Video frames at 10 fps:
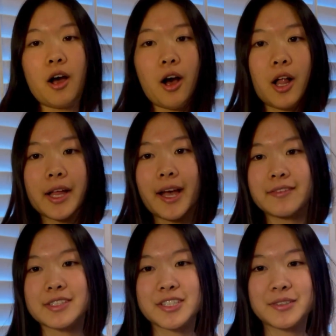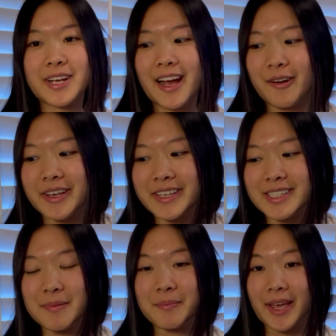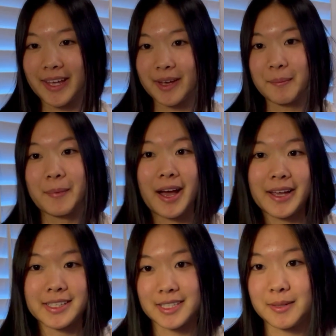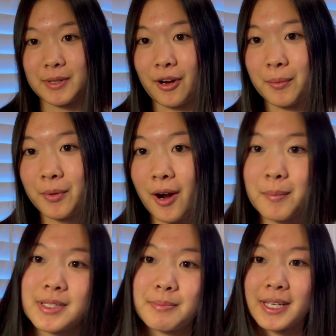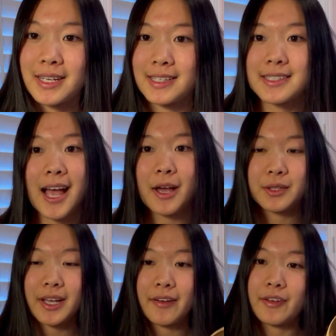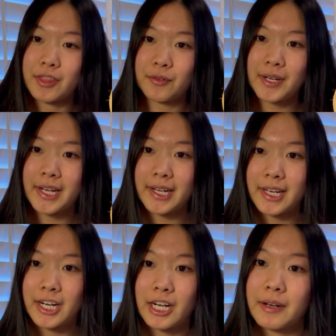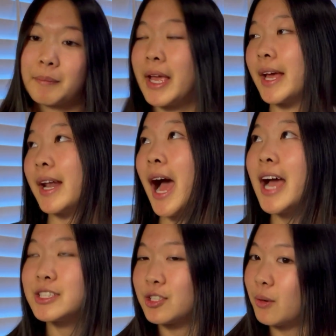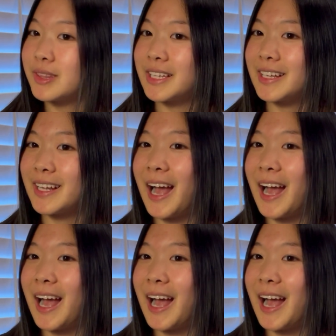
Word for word: All I have to do now is make my TBR prompts because I only have three in here and I don't think